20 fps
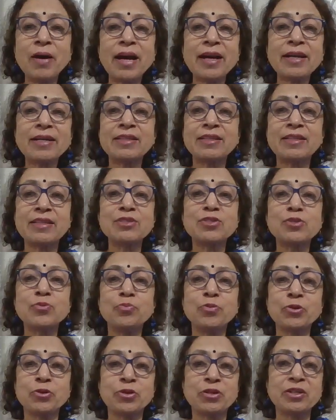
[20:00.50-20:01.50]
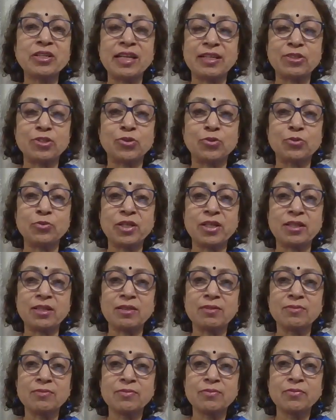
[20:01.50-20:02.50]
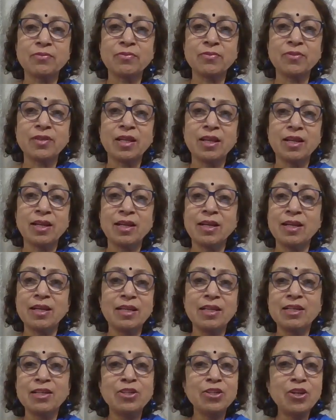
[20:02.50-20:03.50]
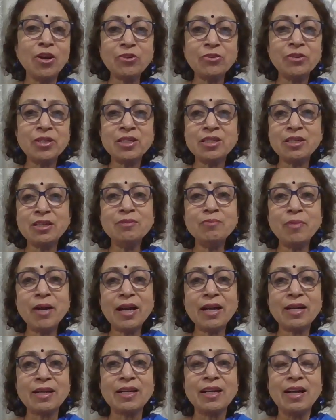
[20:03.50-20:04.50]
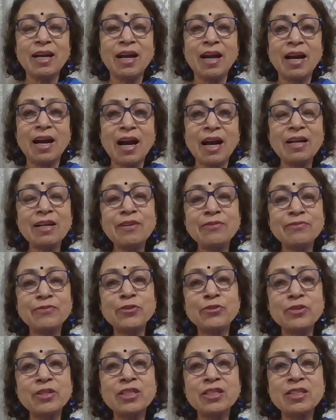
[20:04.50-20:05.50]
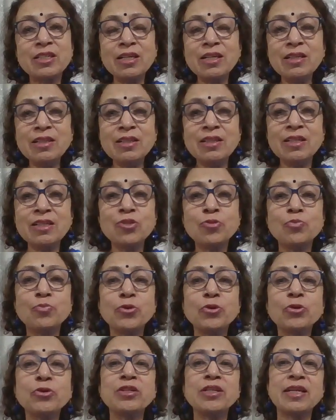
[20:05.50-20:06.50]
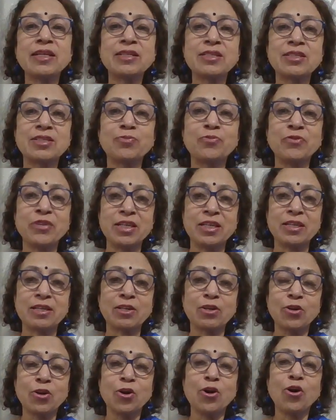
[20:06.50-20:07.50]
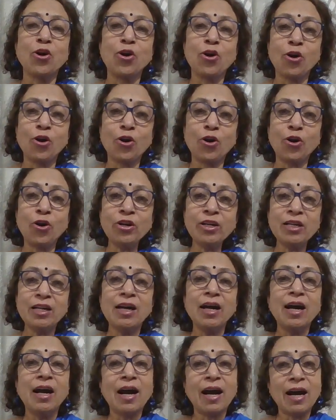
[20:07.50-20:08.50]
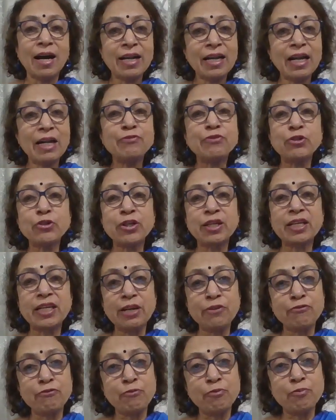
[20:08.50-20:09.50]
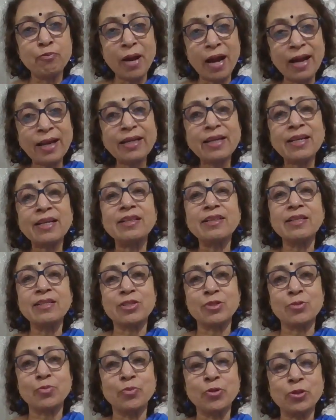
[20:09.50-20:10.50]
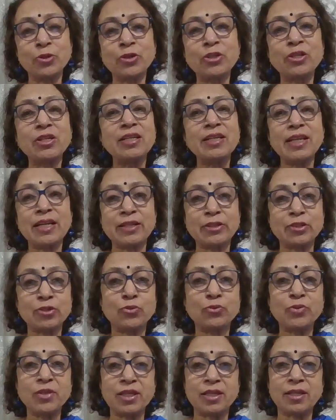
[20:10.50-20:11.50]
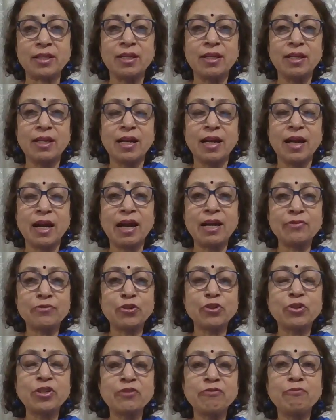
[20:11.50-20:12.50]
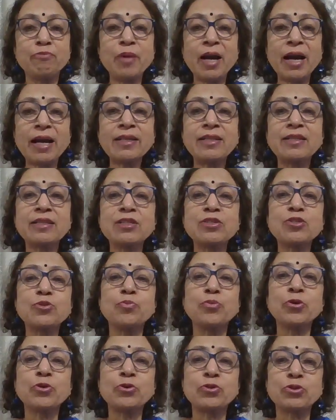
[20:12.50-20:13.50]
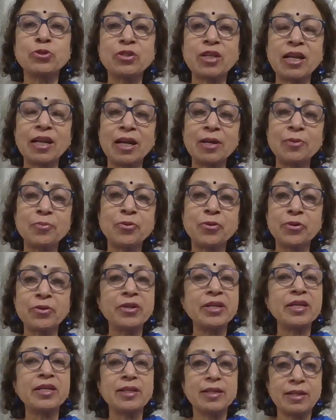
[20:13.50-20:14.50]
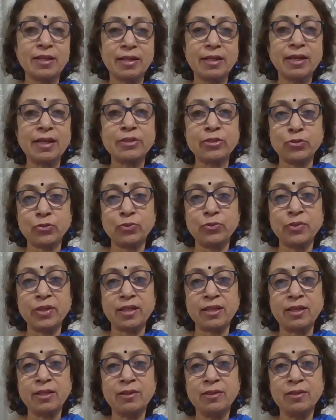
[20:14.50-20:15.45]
back this book next week. Not return back. I have to return this book next week, or I have to give back this book next week. I have to give back this book to the library next week.